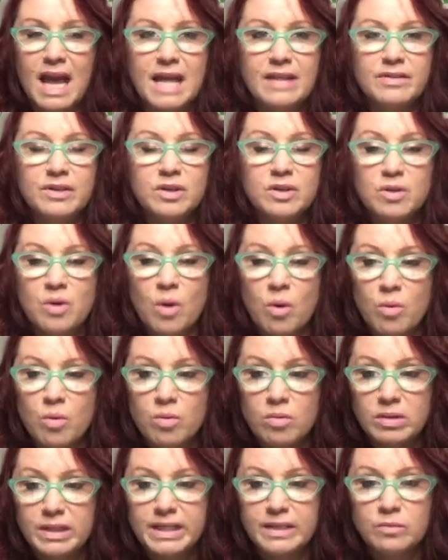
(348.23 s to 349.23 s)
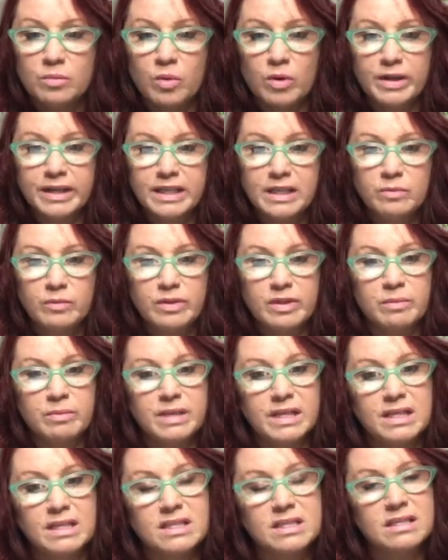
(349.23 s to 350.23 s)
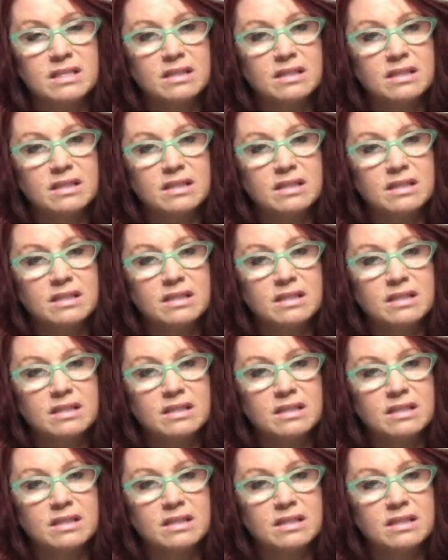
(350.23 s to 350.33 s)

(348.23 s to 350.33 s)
And the goal in working with me is